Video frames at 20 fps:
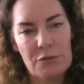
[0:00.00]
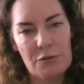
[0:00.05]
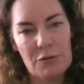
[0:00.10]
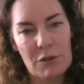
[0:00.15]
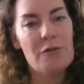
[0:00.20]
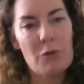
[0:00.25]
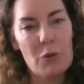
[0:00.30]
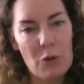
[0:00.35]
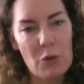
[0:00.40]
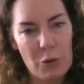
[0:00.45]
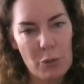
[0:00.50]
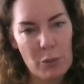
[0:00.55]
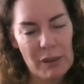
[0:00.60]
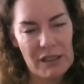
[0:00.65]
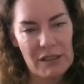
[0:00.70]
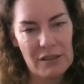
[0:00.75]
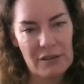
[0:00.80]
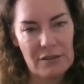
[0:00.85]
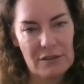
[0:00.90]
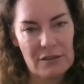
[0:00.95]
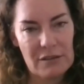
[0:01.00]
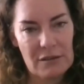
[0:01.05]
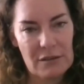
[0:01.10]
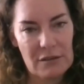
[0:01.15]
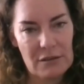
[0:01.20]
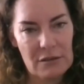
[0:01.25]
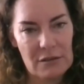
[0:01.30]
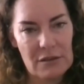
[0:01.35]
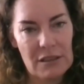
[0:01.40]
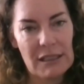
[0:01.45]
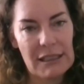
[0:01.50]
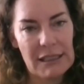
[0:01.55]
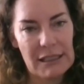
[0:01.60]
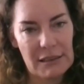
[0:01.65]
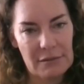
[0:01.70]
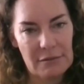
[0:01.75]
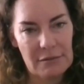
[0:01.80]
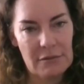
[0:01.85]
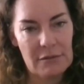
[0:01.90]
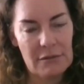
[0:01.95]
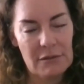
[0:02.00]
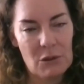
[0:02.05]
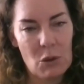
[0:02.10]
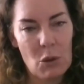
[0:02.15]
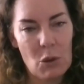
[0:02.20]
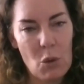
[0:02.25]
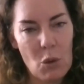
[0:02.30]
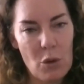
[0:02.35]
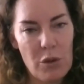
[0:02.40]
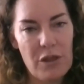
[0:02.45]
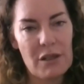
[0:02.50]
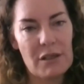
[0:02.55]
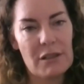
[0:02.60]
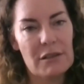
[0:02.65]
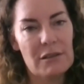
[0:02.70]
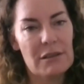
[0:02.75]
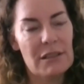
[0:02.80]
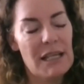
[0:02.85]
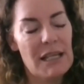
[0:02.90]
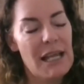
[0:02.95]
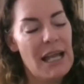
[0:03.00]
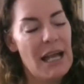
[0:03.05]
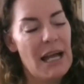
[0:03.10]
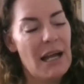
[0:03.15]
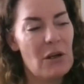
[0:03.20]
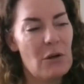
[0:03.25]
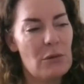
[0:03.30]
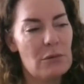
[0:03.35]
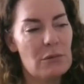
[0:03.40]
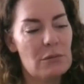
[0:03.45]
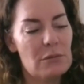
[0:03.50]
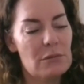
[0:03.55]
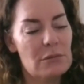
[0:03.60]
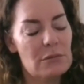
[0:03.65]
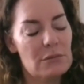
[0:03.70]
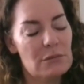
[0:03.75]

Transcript: the 4th biggest selling author, and I'll